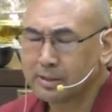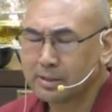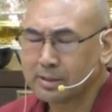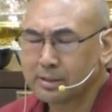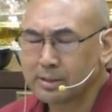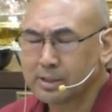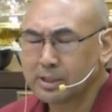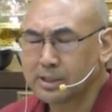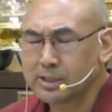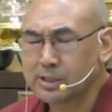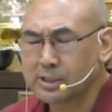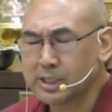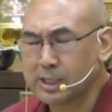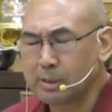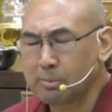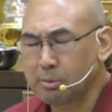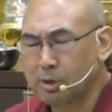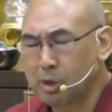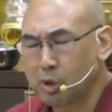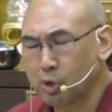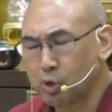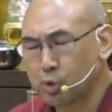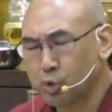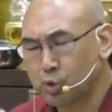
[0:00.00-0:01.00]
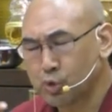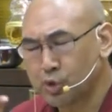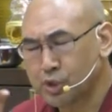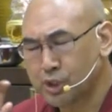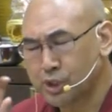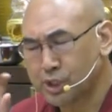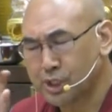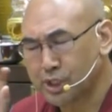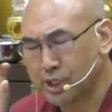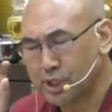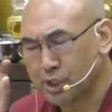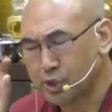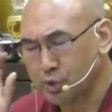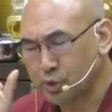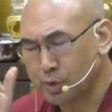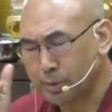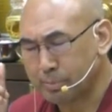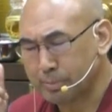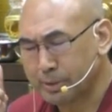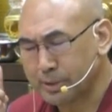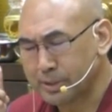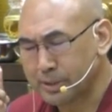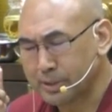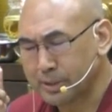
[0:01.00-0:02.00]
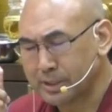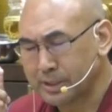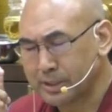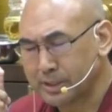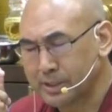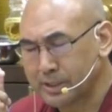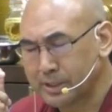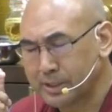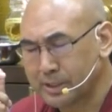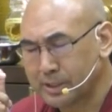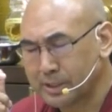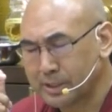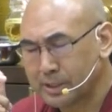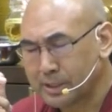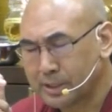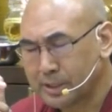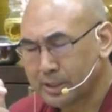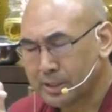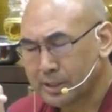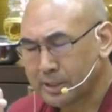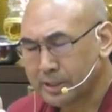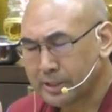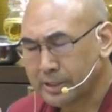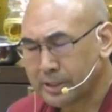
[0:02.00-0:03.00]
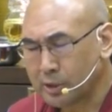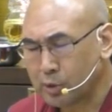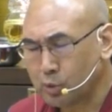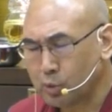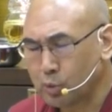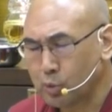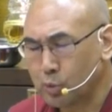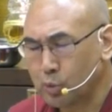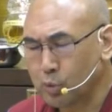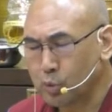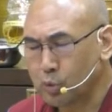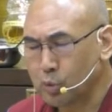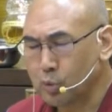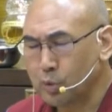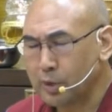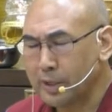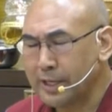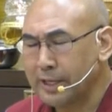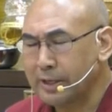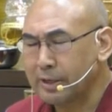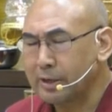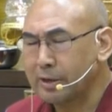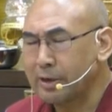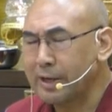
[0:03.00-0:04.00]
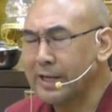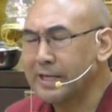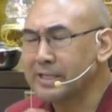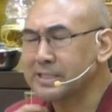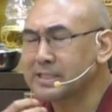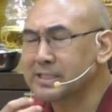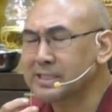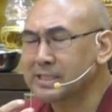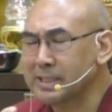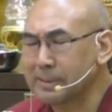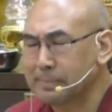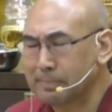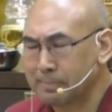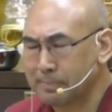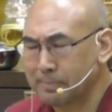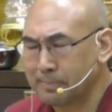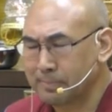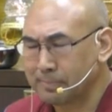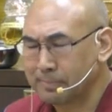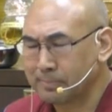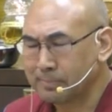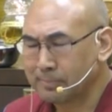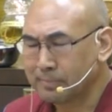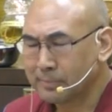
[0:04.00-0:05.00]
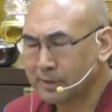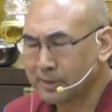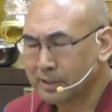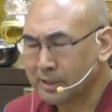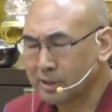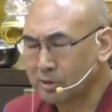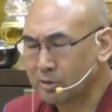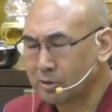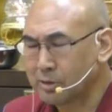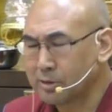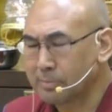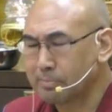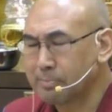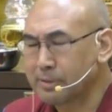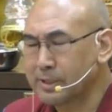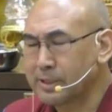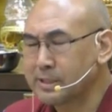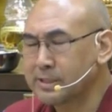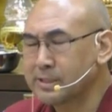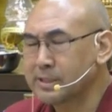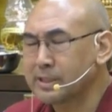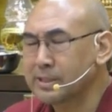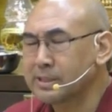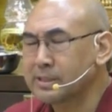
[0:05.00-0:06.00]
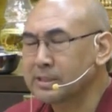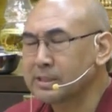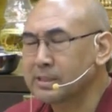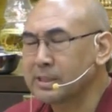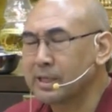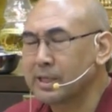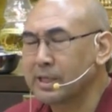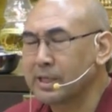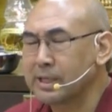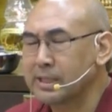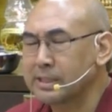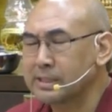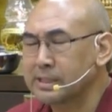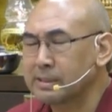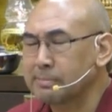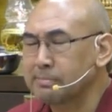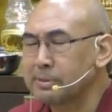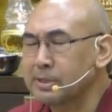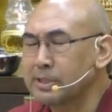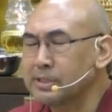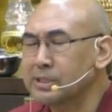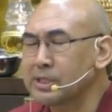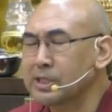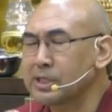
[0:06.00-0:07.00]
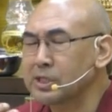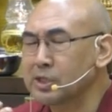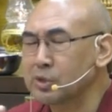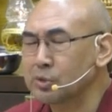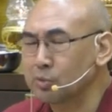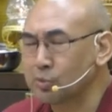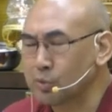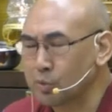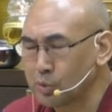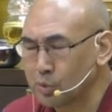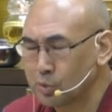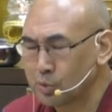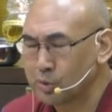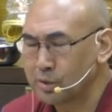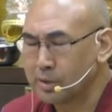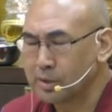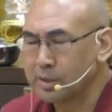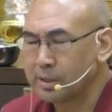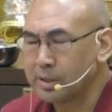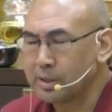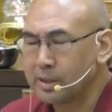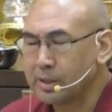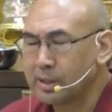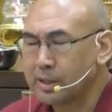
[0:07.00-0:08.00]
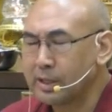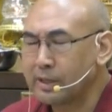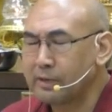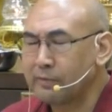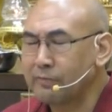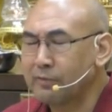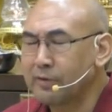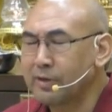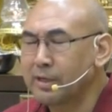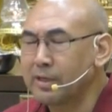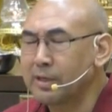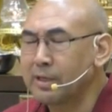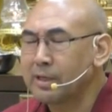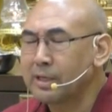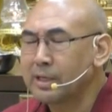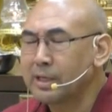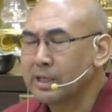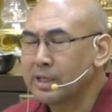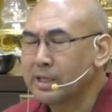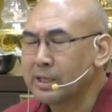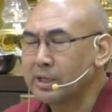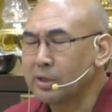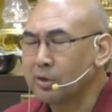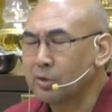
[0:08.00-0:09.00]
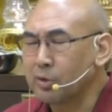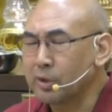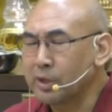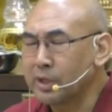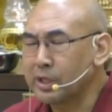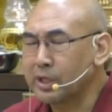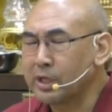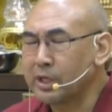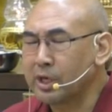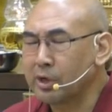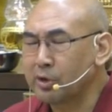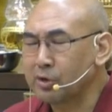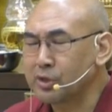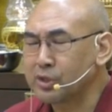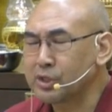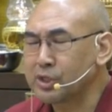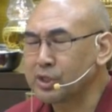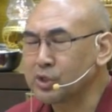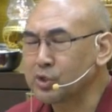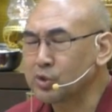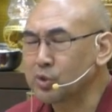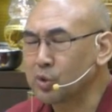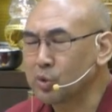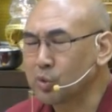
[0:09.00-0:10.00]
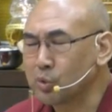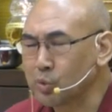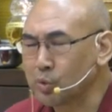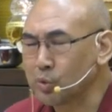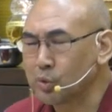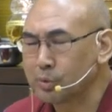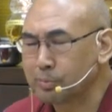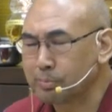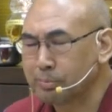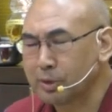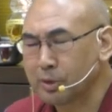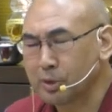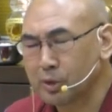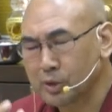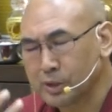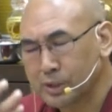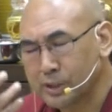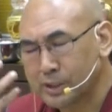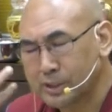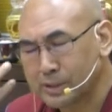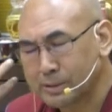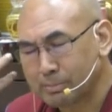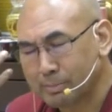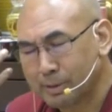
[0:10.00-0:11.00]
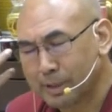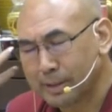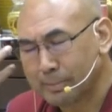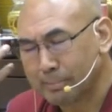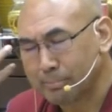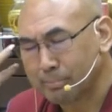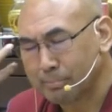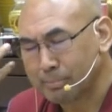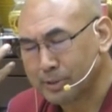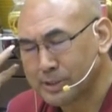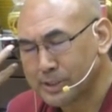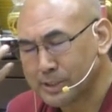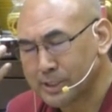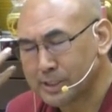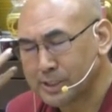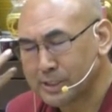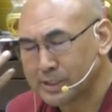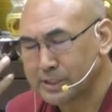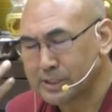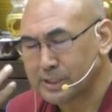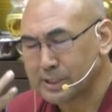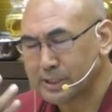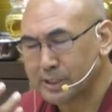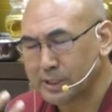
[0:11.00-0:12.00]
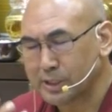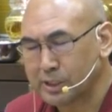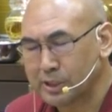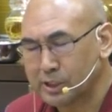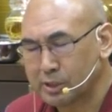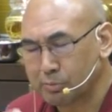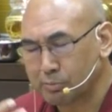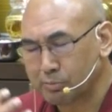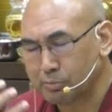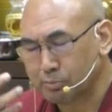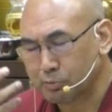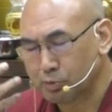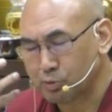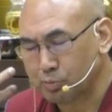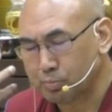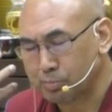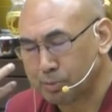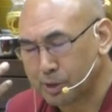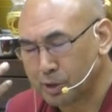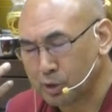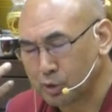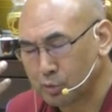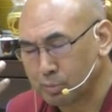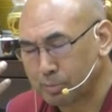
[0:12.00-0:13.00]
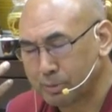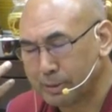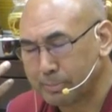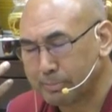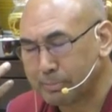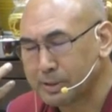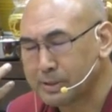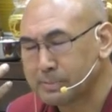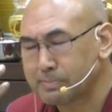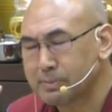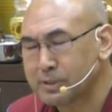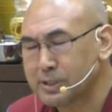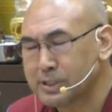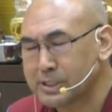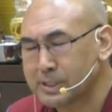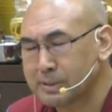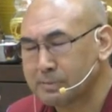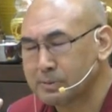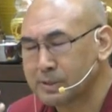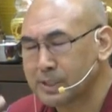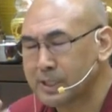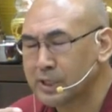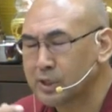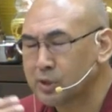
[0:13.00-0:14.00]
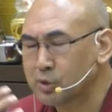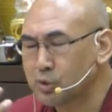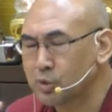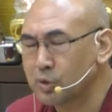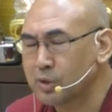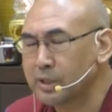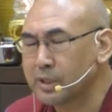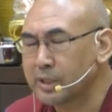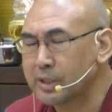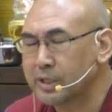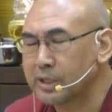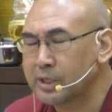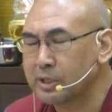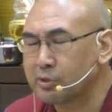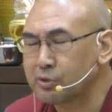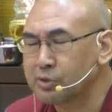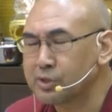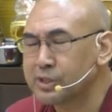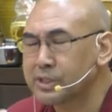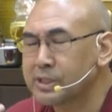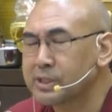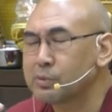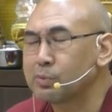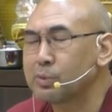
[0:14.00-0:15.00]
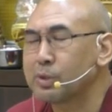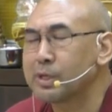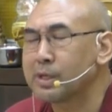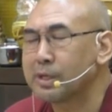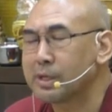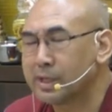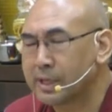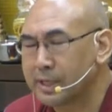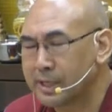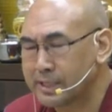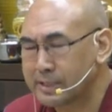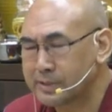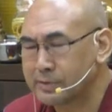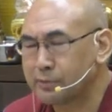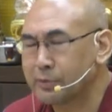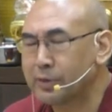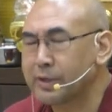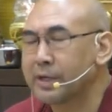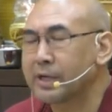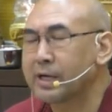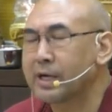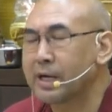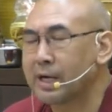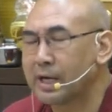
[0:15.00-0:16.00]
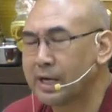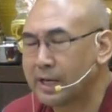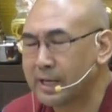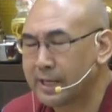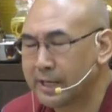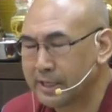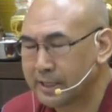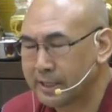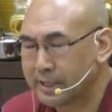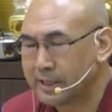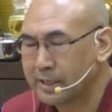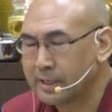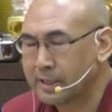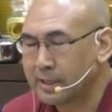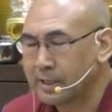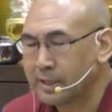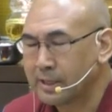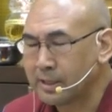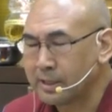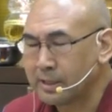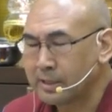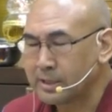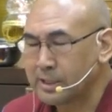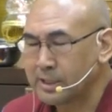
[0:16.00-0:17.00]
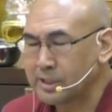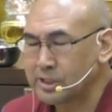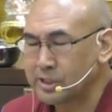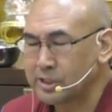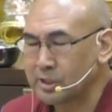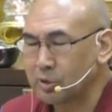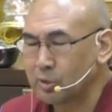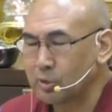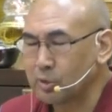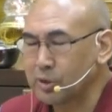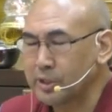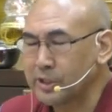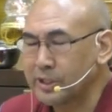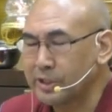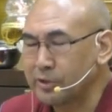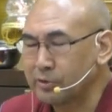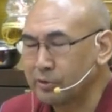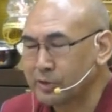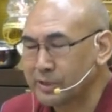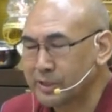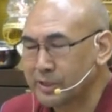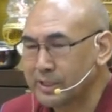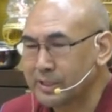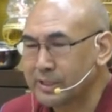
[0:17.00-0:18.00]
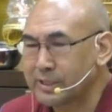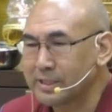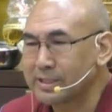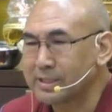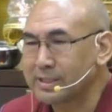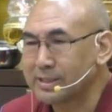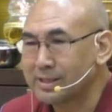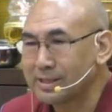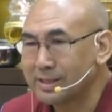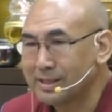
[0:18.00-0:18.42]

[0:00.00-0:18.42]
Then somehow you change your mentality, then you accept, you know, the person is nice, the person is good. I feel, you know, he or she is not good because it is my misunderstanding. It is because my misperception. Actually, he or she is very nice, very kind. Then slowly you generate